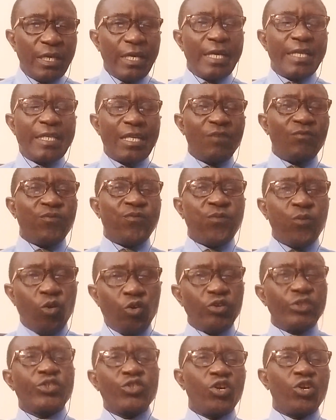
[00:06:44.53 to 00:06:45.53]
and the
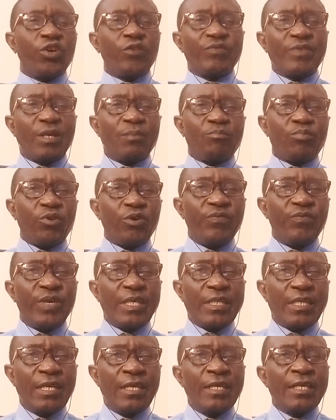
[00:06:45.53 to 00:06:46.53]
voice of the prophet